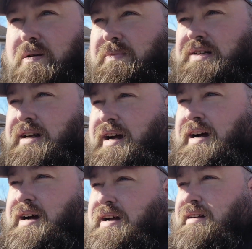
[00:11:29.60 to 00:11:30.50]
Put them in the
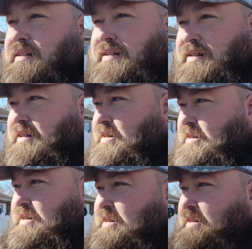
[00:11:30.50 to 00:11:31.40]
sky and
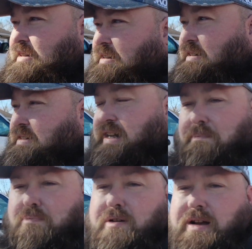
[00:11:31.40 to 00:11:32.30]

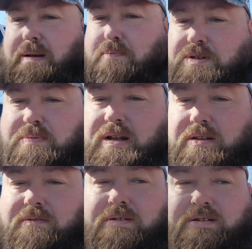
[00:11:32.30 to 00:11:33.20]
see a pretty neat
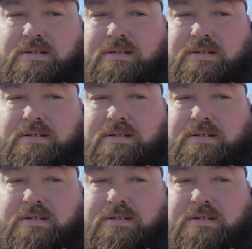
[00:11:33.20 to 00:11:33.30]
perspective.